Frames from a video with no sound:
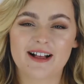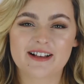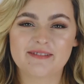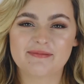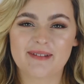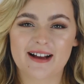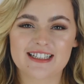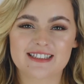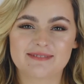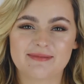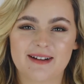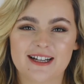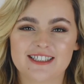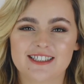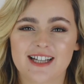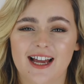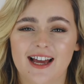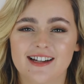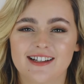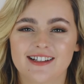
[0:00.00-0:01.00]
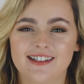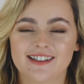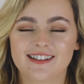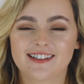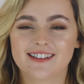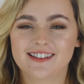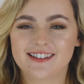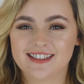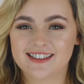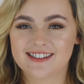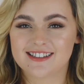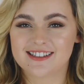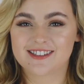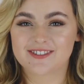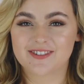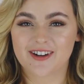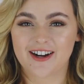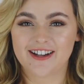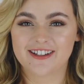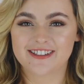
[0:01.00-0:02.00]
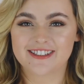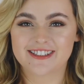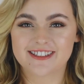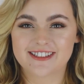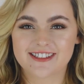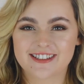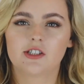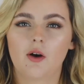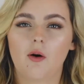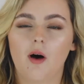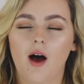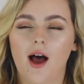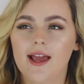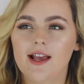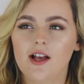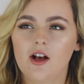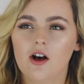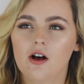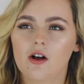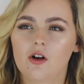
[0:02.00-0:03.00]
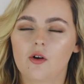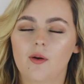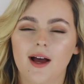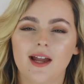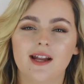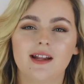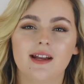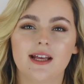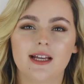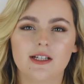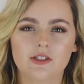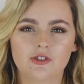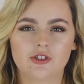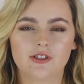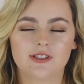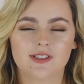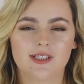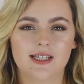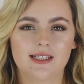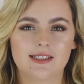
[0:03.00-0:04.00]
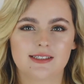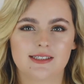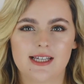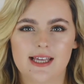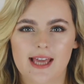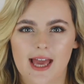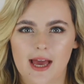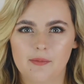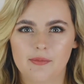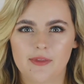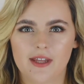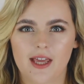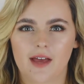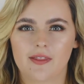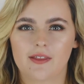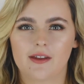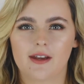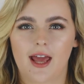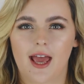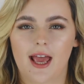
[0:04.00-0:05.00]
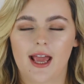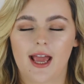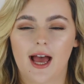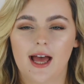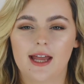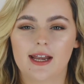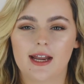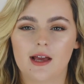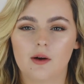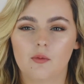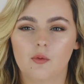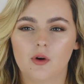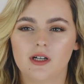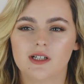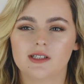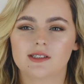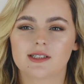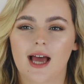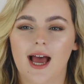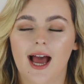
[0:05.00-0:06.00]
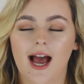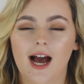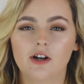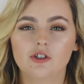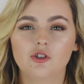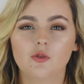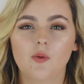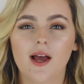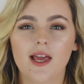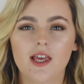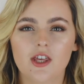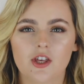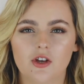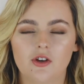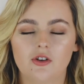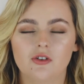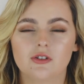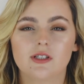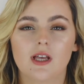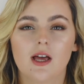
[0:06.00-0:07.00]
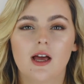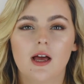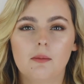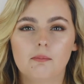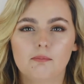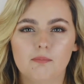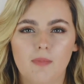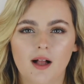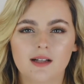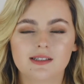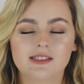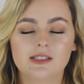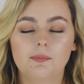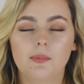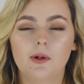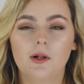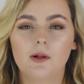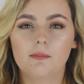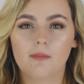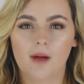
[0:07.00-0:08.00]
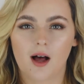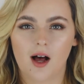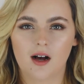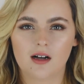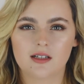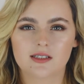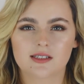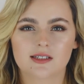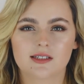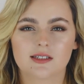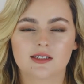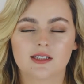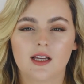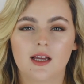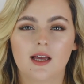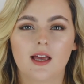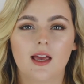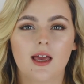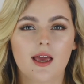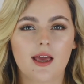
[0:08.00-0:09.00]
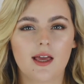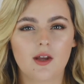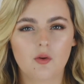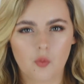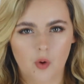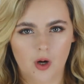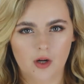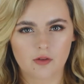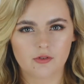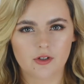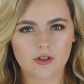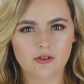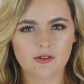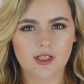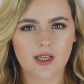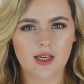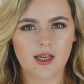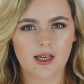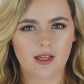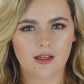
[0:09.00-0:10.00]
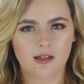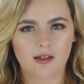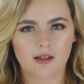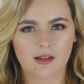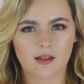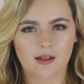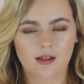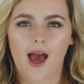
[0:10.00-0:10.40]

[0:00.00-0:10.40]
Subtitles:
welcome back to my channel. This is Rose. So I got quite an interesting DM the other day, and it was, how do I use multiple masks in one routine?